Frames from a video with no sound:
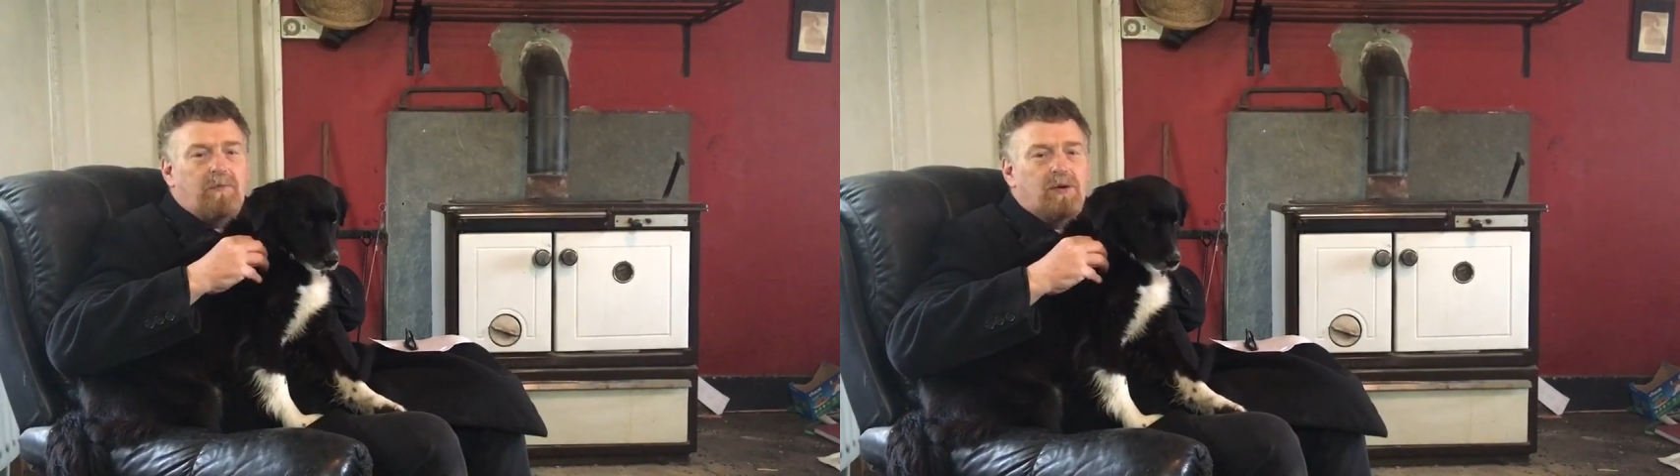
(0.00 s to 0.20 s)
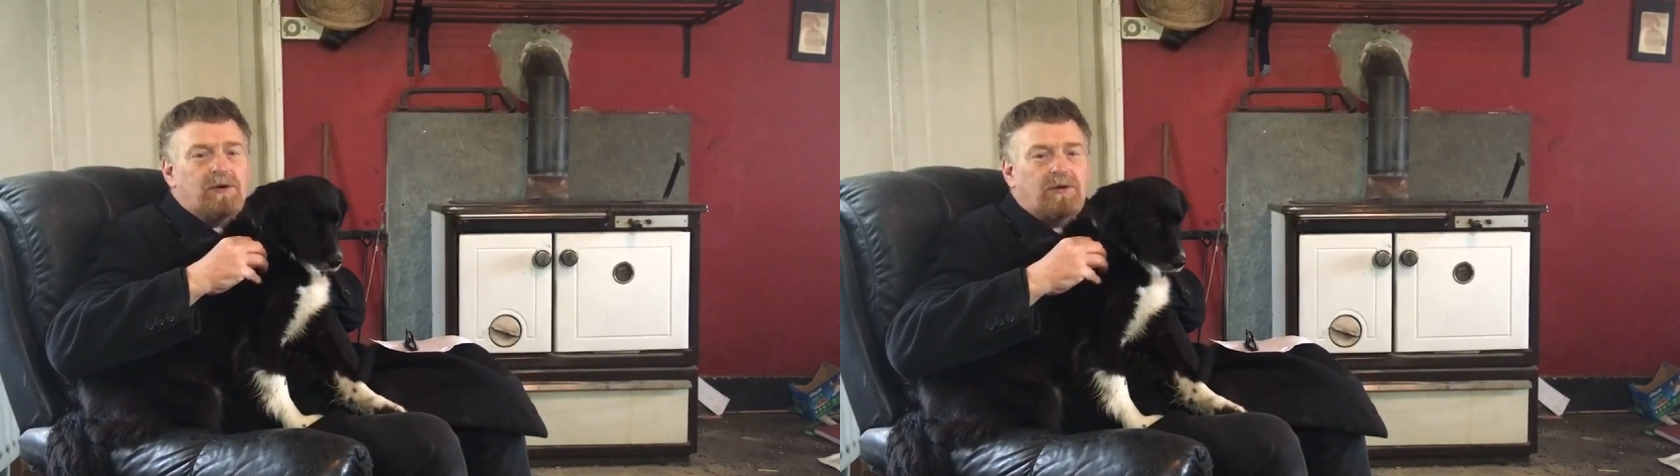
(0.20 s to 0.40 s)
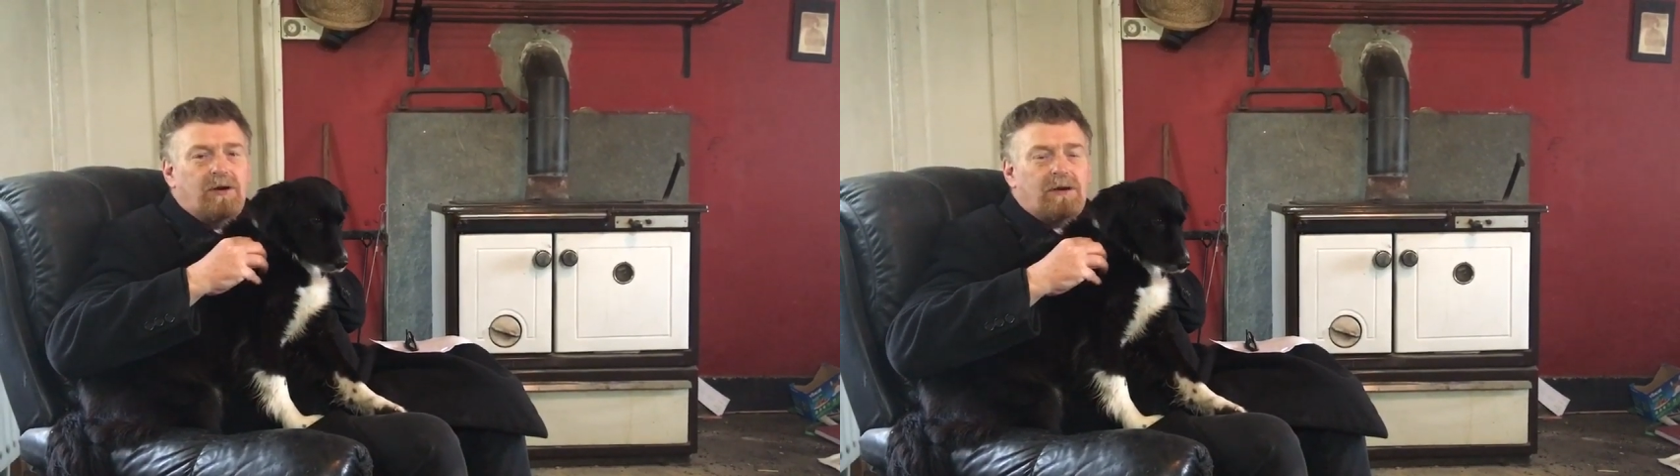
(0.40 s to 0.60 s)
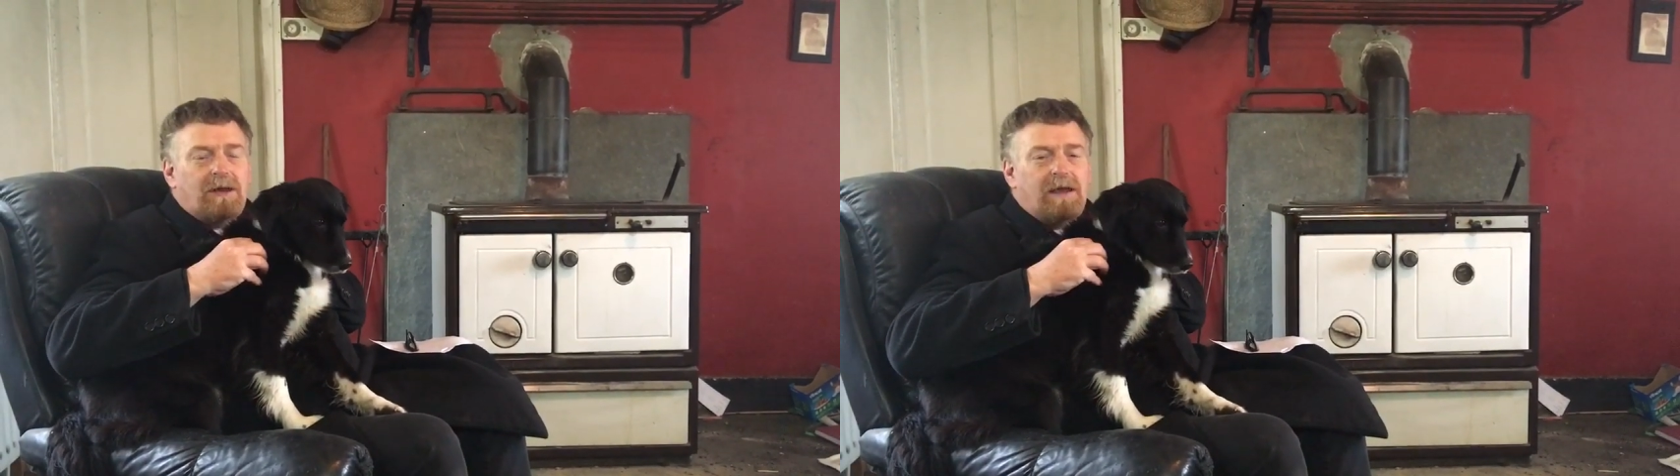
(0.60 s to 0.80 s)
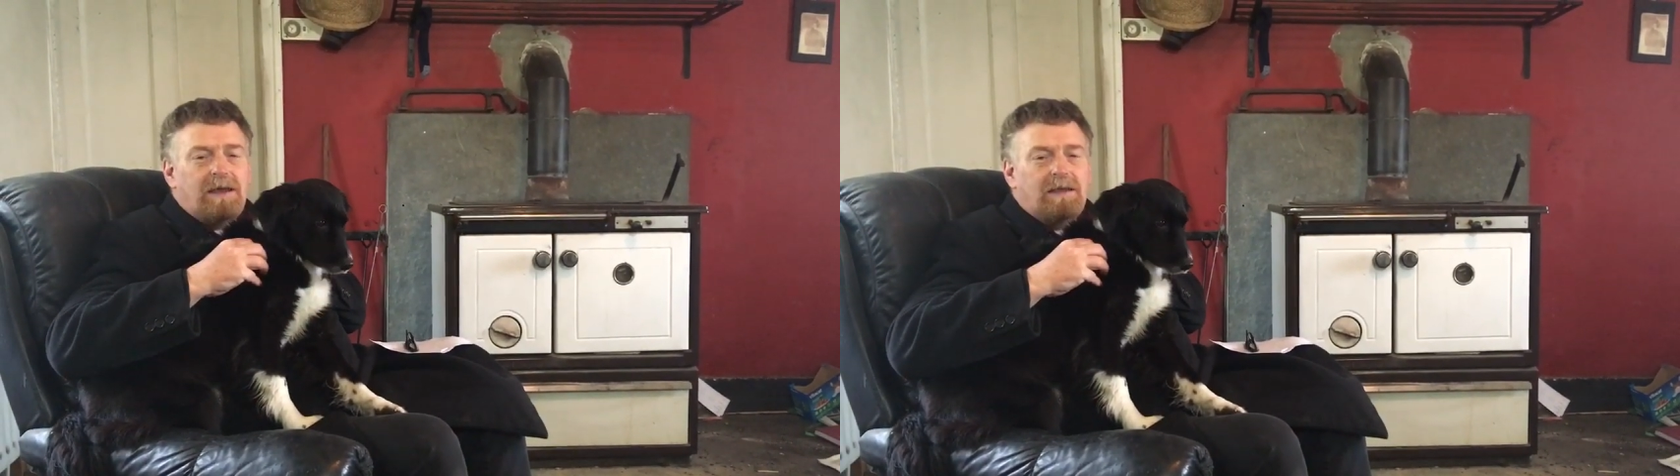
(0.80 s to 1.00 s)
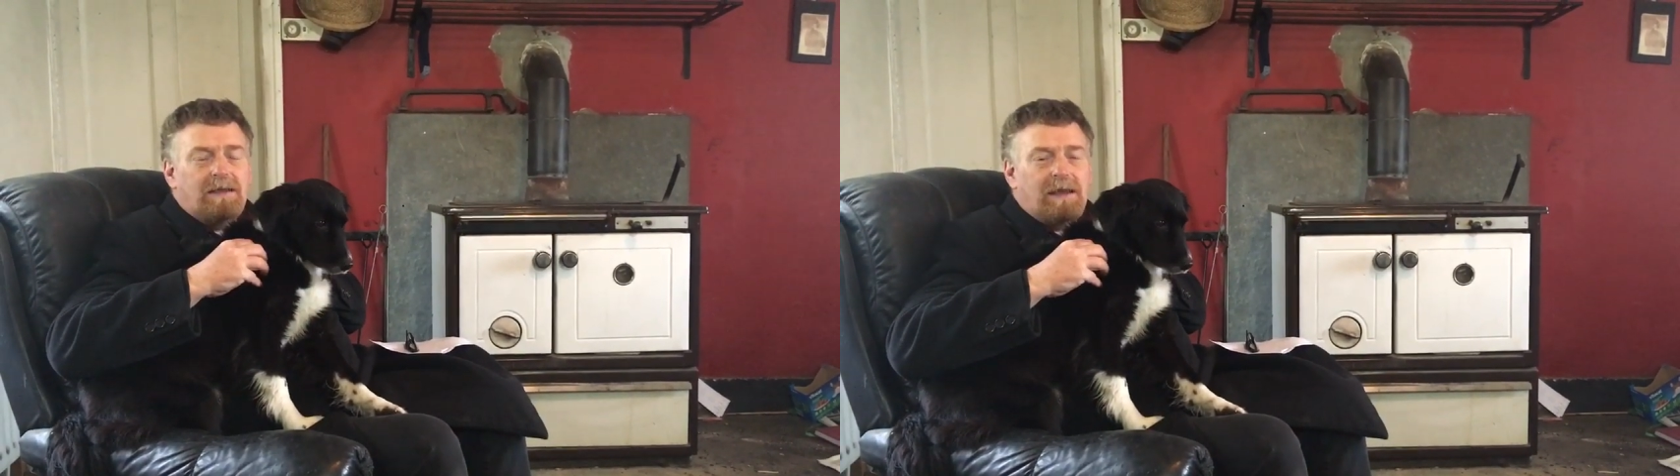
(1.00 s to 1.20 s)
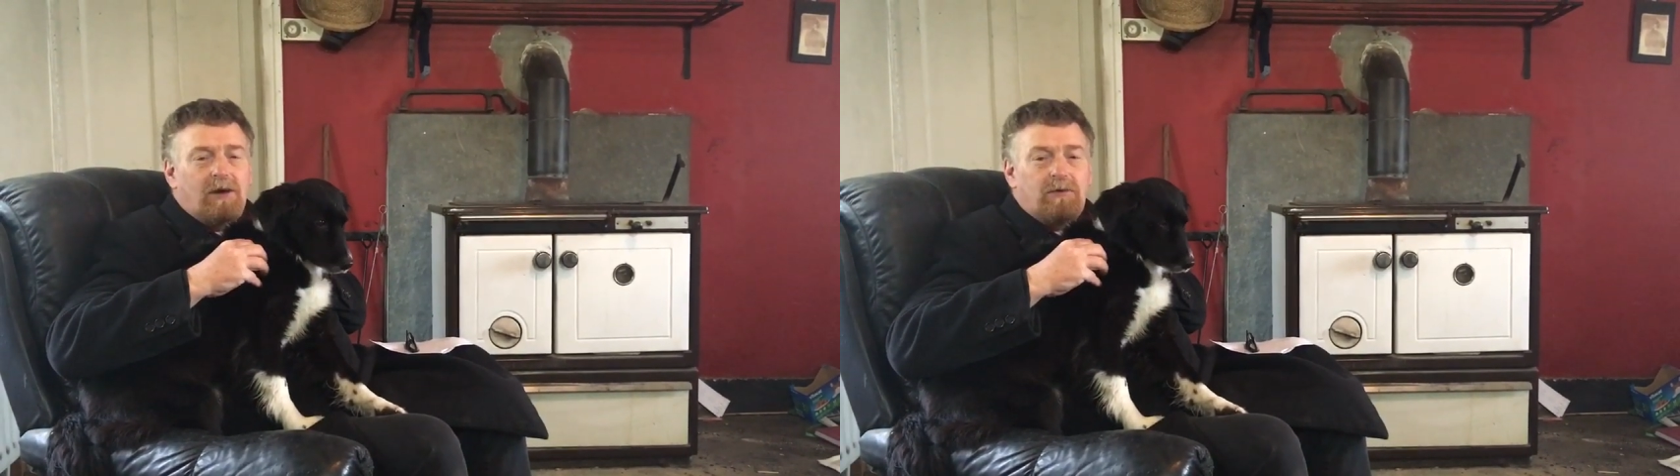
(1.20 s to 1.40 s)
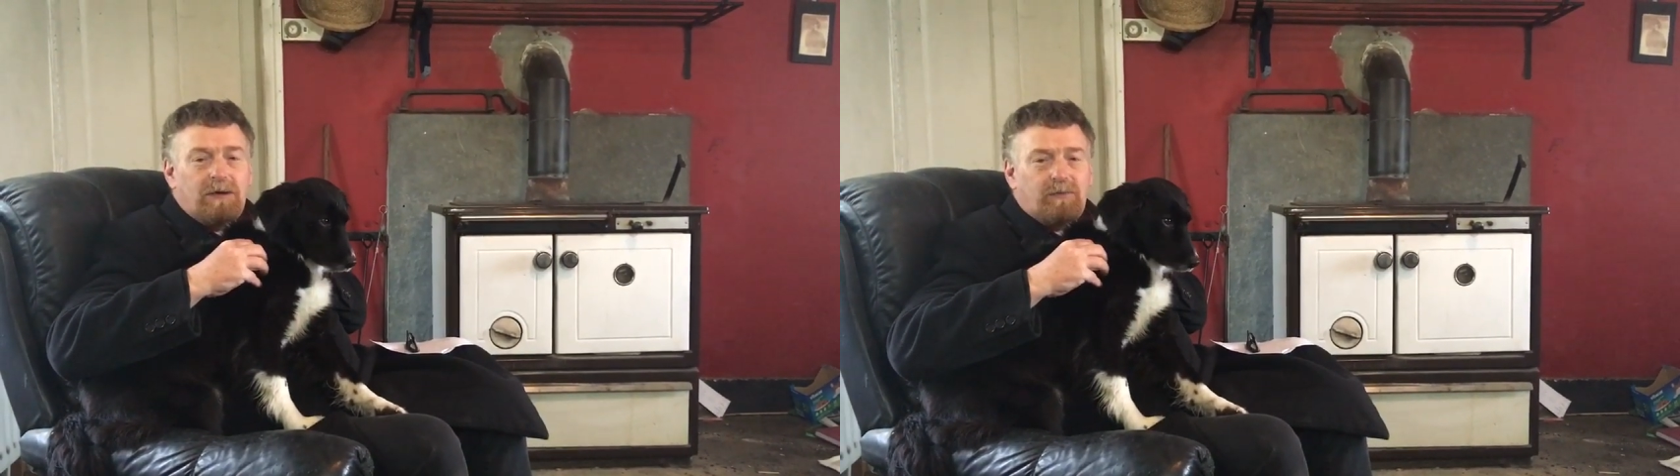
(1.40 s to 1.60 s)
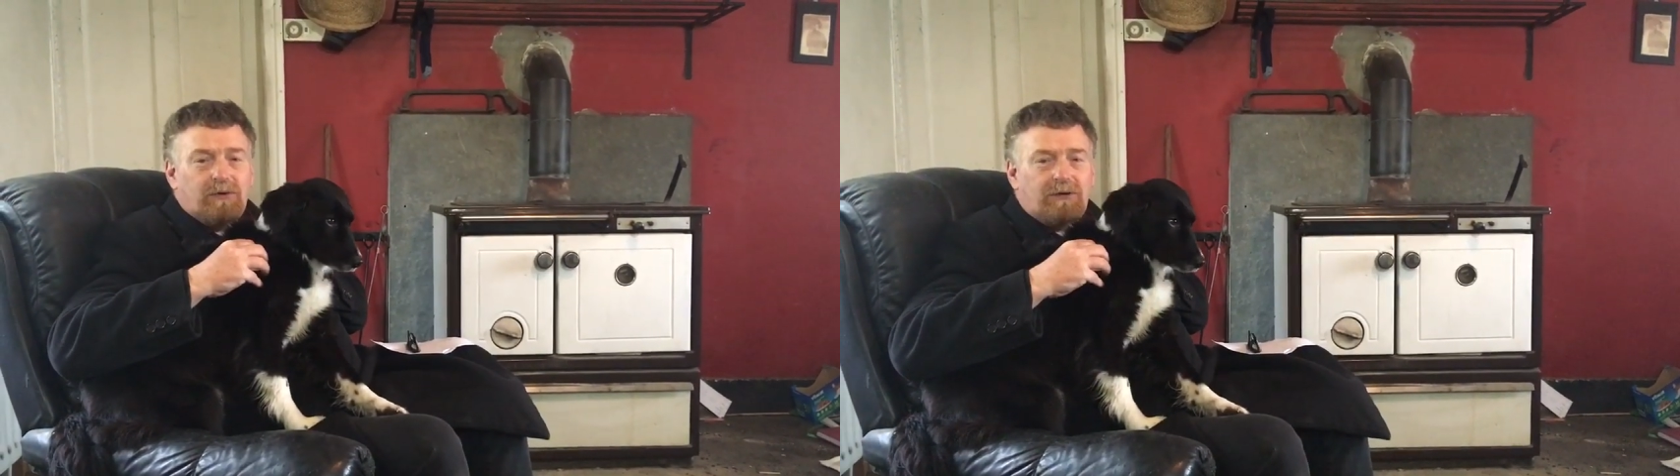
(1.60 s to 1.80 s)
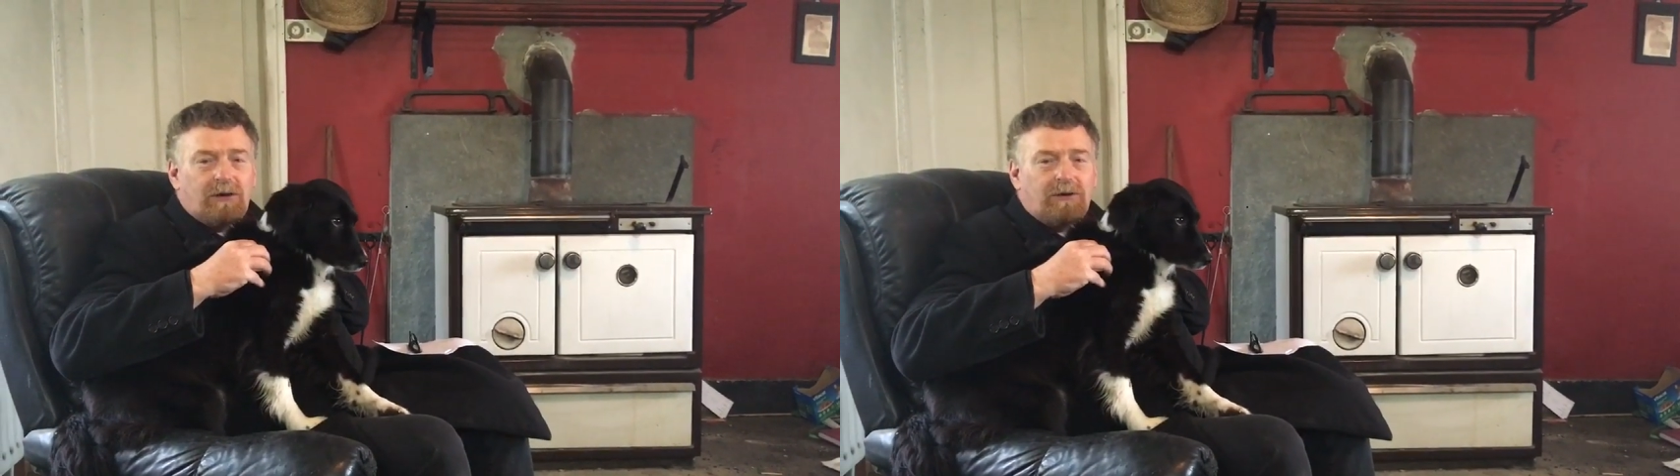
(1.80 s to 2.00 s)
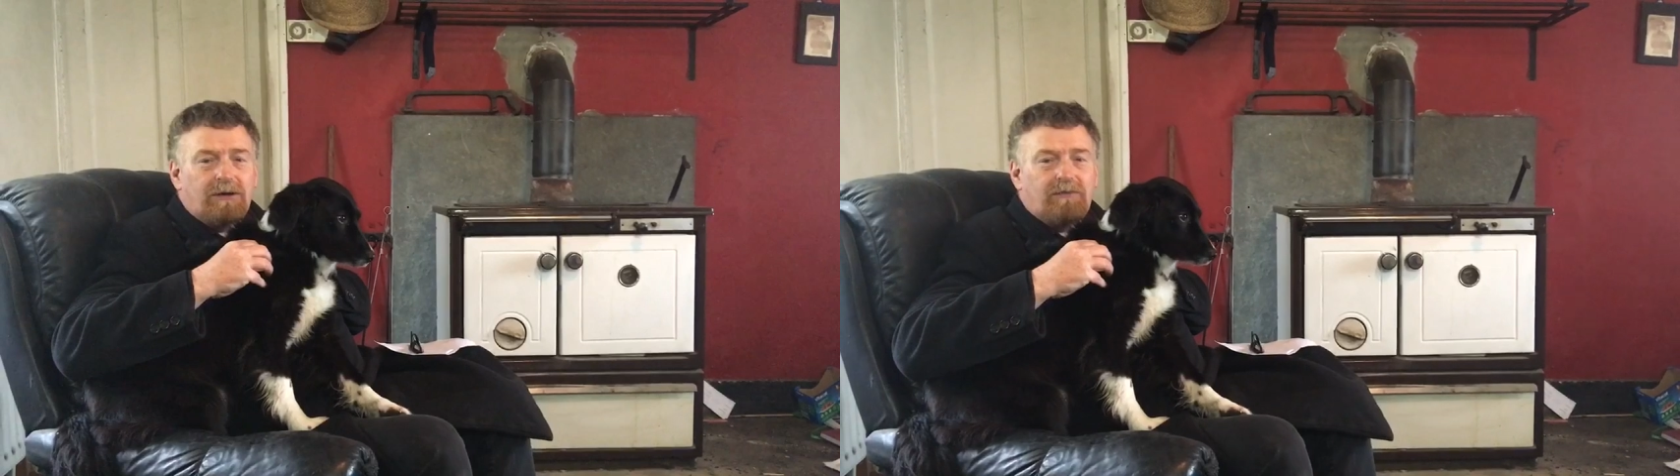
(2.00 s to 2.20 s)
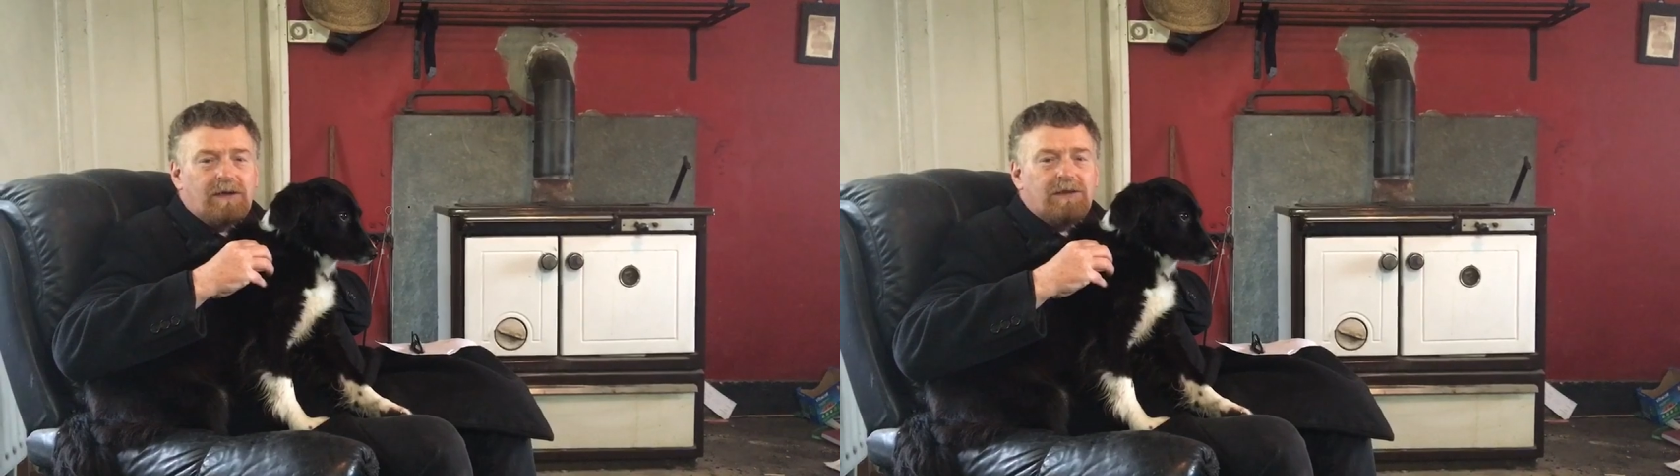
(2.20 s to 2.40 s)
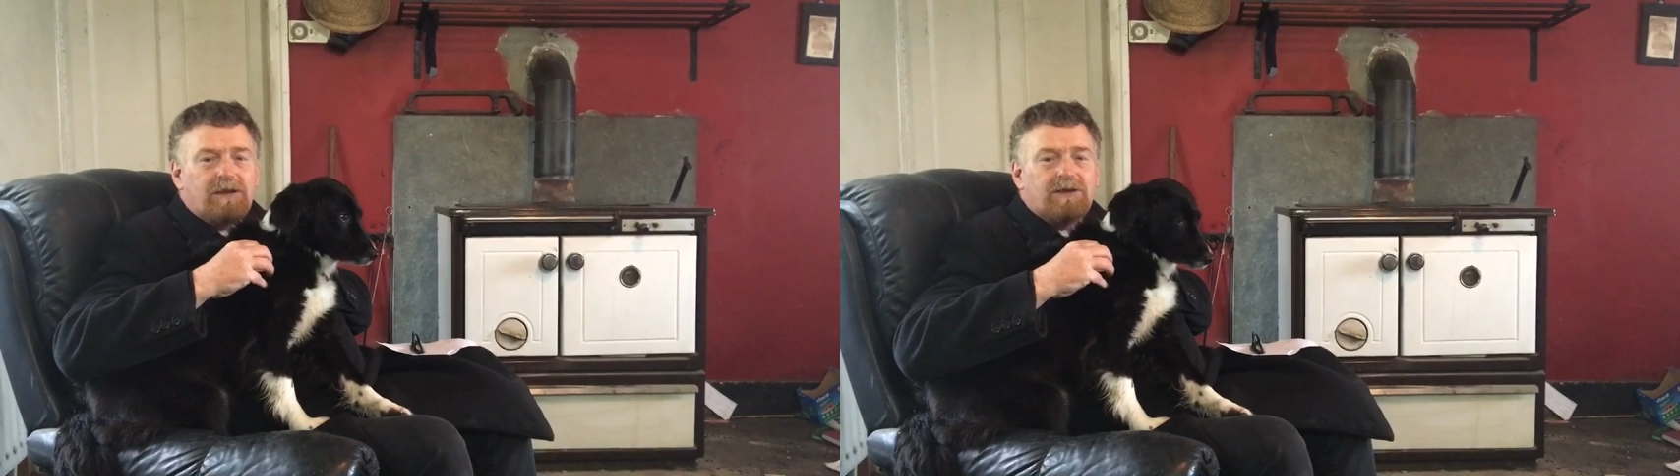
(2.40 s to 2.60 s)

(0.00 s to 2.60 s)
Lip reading: Punk rock, the only punk rocker in the village